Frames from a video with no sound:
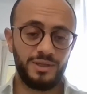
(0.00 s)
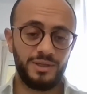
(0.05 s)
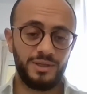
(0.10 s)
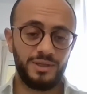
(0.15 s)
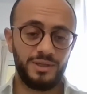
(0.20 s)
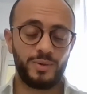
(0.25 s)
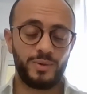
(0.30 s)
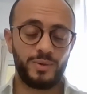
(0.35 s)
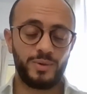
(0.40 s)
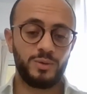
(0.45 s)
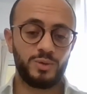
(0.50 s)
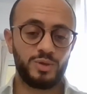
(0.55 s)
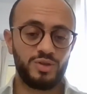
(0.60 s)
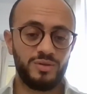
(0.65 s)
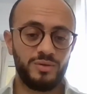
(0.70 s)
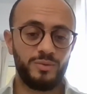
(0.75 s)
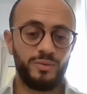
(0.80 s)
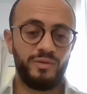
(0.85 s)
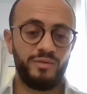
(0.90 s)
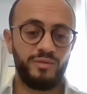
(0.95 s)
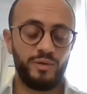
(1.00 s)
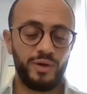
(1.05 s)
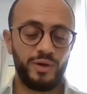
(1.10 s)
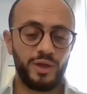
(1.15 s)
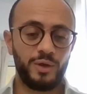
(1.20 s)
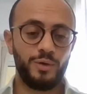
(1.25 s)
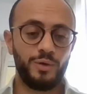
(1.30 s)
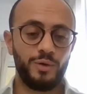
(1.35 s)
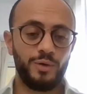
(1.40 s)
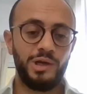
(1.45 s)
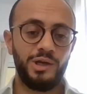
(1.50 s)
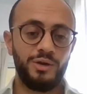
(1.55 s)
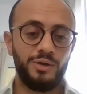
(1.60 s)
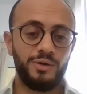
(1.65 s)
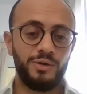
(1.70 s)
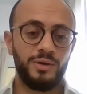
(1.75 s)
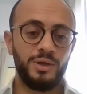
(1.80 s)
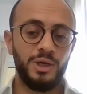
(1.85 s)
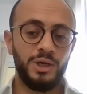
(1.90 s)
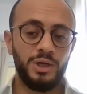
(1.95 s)
And that's why I was referring
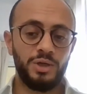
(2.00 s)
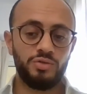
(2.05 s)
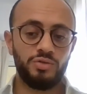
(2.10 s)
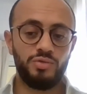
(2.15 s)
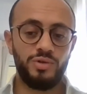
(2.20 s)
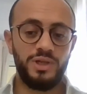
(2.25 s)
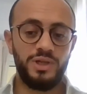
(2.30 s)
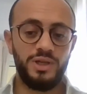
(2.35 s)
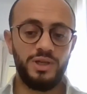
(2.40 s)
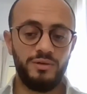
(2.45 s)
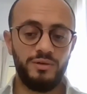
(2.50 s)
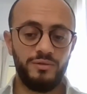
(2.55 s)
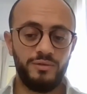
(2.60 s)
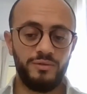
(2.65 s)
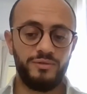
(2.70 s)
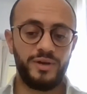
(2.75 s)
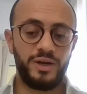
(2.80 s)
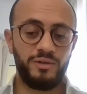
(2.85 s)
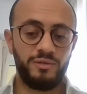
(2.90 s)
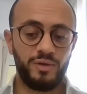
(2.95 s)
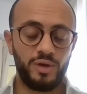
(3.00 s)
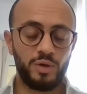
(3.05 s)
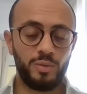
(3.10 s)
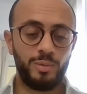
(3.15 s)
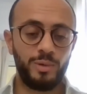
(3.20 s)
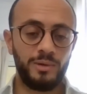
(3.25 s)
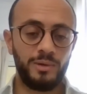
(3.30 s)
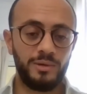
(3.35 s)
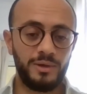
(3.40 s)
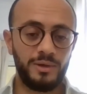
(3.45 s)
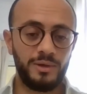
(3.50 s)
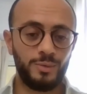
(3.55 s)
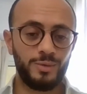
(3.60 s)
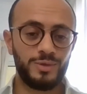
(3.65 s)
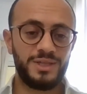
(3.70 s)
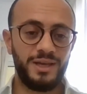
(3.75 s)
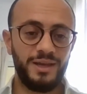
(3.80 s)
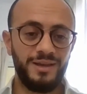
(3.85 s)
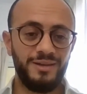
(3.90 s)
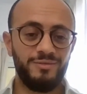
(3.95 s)
earlier to the very favorable, I
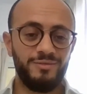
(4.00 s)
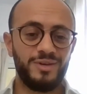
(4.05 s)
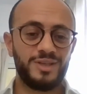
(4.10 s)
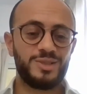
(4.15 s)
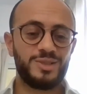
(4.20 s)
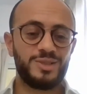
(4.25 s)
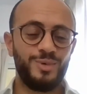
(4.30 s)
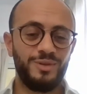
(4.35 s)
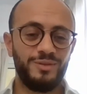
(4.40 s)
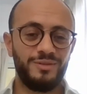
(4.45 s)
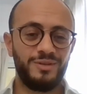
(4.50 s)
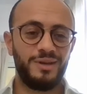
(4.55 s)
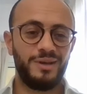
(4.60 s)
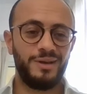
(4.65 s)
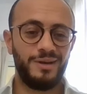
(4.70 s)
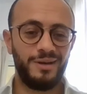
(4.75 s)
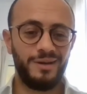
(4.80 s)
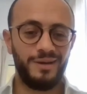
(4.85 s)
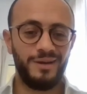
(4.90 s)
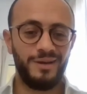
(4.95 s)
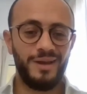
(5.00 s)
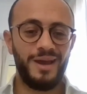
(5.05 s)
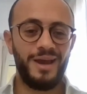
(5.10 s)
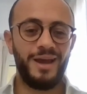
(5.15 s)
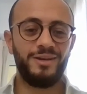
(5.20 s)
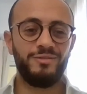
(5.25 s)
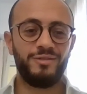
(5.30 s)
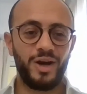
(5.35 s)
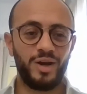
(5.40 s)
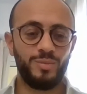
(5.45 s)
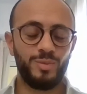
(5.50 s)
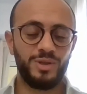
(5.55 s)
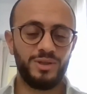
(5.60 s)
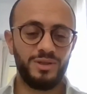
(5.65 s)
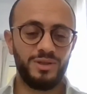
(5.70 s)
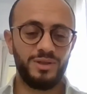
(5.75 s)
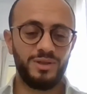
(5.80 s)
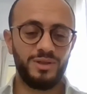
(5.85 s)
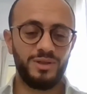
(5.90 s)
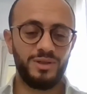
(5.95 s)
would say, investment
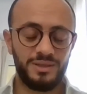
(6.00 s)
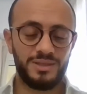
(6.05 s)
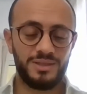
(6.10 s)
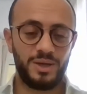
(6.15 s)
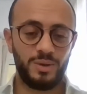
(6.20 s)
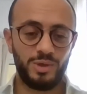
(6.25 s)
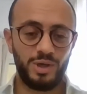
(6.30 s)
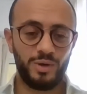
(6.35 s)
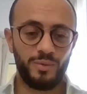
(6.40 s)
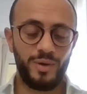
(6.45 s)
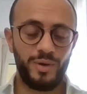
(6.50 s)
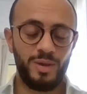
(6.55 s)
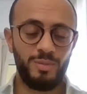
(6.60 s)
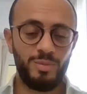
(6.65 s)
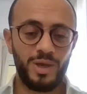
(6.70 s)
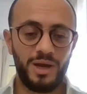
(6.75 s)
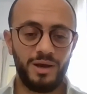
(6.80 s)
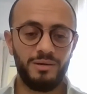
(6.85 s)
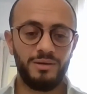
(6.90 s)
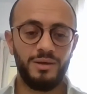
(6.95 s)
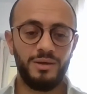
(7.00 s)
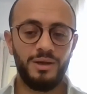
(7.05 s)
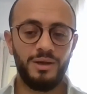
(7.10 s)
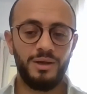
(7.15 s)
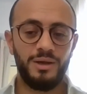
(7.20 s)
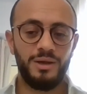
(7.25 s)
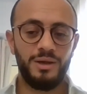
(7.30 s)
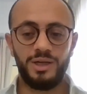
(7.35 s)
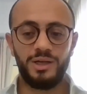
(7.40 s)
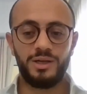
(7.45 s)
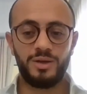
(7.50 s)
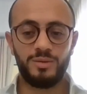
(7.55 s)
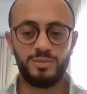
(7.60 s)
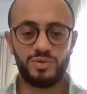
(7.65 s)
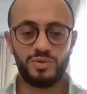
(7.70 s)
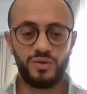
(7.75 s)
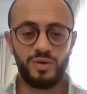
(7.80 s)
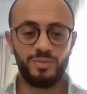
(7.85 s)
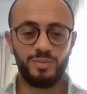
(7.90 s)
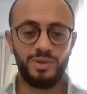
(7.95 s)
environment in Saudi Arabia, where it
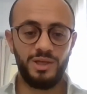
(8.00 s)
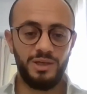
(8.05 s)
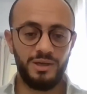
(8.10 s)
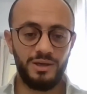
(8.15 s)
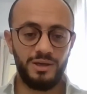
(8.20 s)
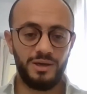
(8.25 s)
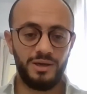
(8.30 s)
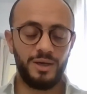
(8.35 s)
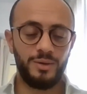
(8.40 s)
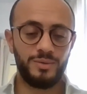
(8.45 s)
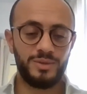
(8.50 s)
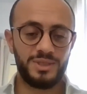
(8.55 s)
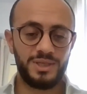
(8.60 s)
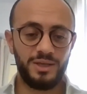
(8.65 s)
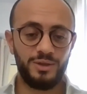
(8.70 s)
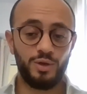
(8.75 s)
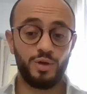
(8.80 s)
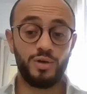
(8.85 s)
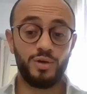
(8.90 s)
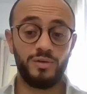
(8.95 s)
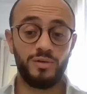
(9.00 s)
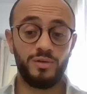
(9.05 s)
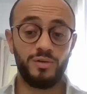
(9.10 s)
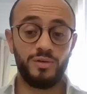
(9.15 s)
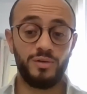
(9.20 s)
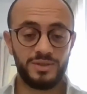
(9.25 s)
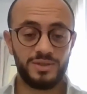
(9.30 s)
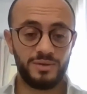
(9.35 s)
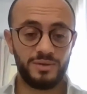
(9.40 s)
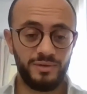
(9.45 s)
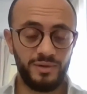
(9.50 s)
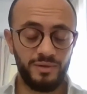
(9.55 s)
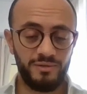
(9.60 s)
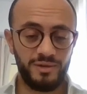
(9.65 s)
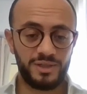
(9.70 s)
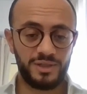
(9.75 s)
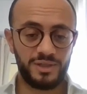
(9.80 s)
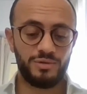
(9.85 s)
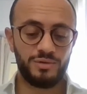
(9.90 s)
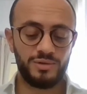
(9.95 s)
comes from I would say, the confidence of
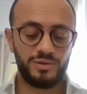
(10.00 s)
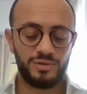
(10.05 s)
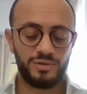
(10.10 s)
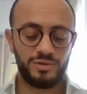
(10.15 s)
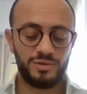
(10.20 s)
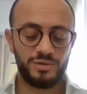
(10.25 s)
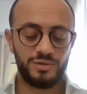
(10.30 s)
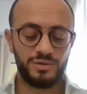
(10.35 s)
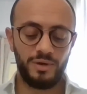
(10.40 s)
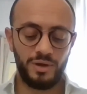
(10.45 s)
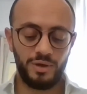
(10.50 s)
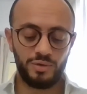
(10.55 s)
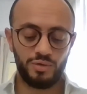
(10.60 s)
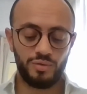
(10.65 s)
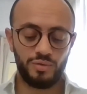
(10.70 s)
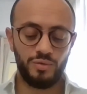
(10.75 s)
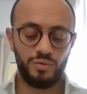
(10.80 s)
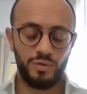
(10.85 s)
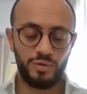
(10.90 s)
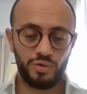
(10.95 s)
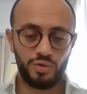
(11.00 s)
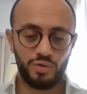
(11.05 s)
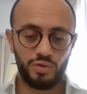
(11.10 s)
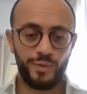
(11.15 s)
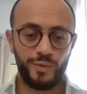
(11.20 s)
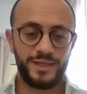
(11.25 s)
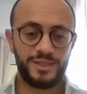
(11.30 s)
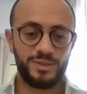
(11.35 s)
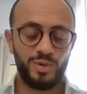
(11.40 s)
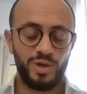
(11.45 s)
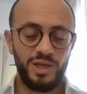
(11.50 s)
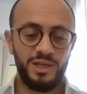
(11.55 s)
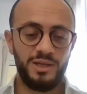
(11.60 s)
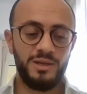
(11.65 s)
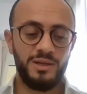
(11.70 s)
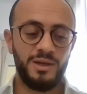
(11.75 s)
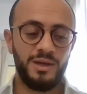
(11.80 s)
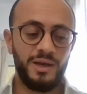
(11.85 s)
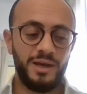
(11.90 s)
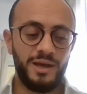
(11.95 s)
investors to raise
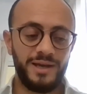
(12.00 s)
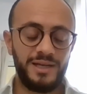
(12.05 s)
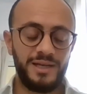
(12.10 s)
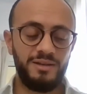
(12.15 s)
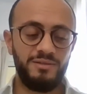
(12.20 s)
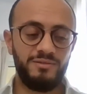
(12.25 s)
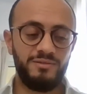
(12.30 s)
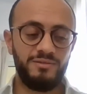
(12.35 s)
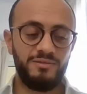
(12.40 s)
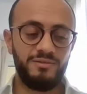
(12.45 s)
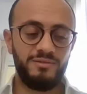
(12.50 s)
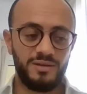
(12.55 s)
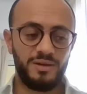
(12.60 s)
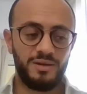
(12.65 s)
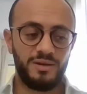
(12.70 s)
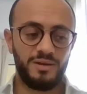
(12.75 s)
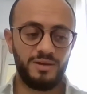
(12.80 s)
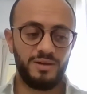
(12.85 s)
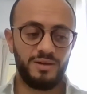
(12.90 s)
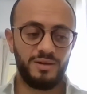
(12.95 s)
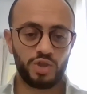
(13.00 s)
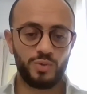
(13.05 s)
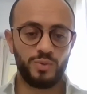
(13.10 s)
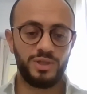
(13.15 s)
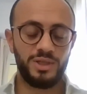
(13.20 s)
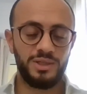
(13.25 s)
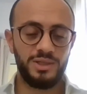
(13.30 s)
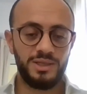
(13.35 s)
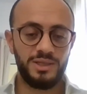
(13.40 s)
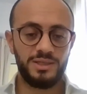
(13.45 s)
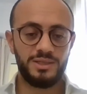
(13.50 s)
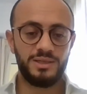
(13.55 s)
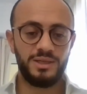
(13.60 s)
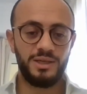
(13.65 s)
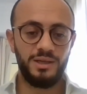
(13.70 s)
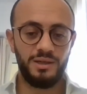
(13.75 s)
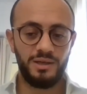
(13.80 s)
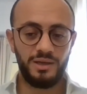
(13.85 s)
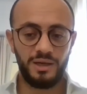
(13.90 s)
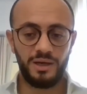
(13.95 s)
money and invest large quantities
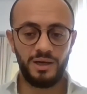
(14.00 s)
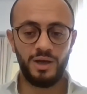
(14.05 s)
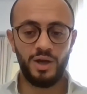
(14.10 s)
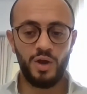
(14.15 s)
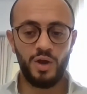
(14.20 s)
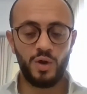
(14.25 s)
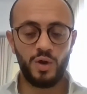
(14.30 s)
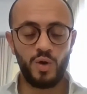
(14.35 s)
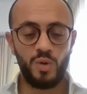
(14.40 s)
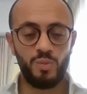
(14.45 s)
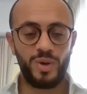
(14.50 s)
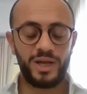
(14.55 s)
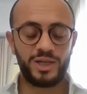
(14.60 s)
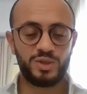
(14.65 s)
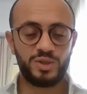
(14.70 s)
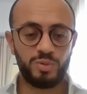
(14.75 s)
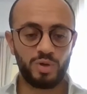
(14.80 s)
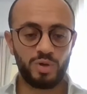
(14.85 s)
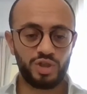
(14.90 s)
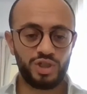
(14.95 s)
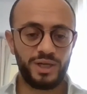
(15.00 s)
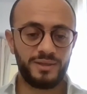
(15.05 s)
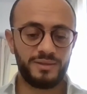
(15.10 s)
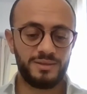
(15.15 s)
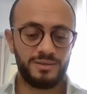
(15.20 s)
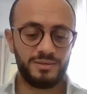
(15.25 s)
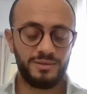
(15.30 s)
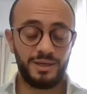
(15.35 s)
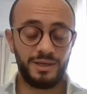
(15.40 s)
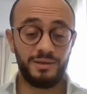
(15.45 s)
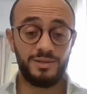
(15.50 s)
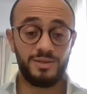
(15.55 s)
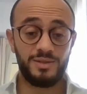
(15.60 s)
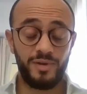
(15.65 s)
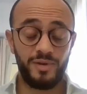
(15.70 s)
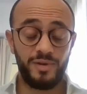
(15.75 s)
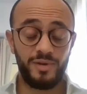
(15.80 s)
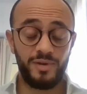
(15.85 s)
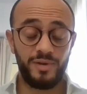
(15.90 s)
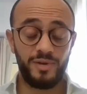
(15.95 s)
in complex projects that is
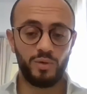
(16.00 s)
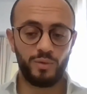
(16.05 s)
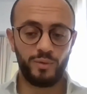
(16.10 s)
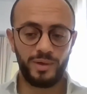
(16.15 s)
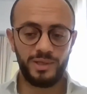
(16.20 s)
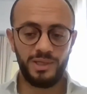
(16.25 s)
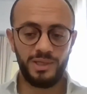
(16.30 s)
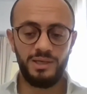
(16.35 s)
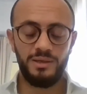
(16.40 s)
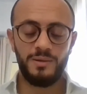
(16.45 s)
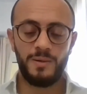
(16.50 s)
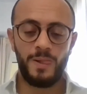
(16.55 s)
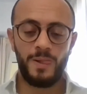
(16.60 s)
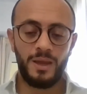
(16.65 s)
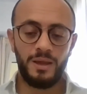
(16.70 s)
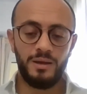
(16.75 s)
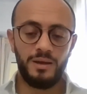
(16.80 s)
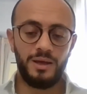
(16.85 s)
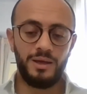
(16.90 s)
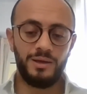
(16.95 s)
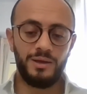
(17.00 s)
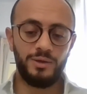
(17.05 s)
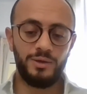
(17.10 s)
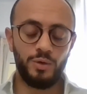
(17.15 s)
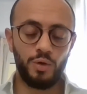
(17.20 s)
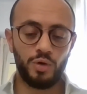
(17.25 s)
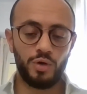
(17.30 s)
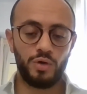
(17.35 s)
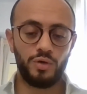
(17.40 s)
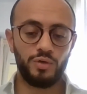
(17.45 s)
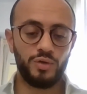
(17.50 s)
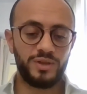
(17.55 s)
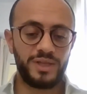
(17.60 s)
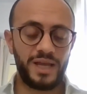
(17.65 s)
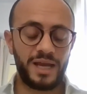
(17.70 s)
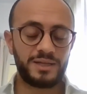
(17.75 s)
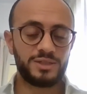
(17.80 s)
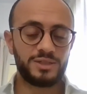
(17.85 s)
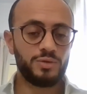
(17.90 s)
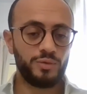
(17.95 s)
available already, or on the
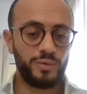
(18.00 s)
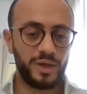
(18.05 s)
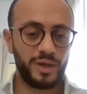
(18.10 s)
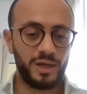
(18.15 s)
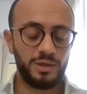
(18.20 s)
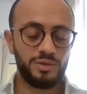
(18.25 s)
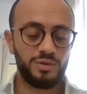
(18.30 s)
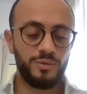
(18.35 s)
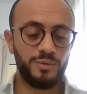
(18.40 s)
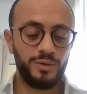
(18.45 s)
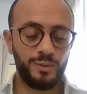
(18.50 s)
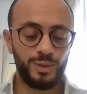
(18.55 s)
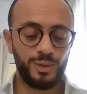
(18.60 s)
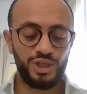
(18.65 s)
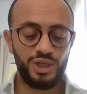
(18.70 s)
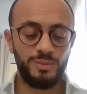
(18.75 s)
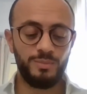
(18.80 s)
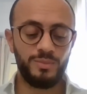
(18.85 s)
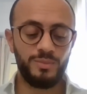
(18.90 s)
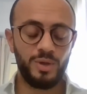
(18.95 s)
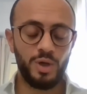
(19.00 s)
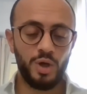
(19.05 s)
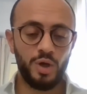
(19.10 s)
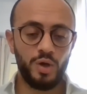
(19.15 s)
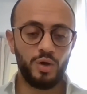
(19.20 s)
tax or regulatory regime.